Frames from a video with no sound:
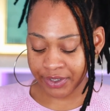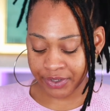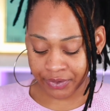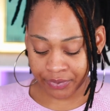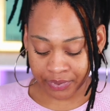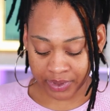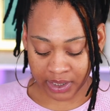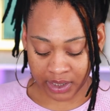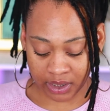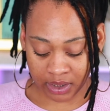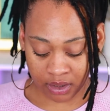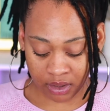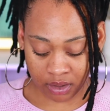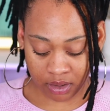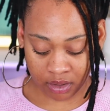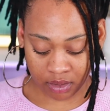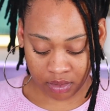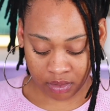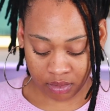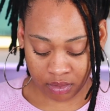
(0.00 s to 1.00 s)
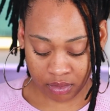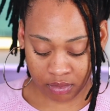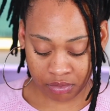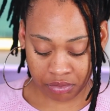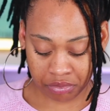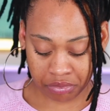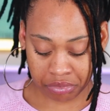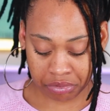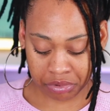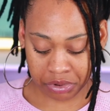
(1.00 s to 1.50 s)
doing,
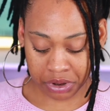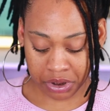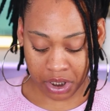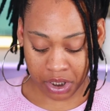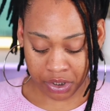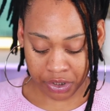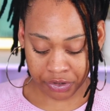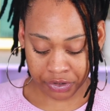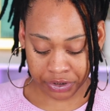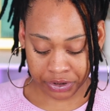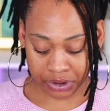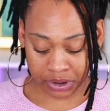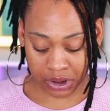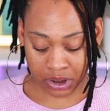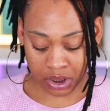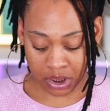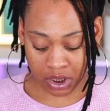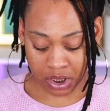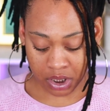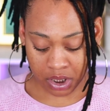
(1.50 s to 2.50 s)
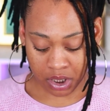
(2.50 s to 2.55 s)
it's kind of crusty.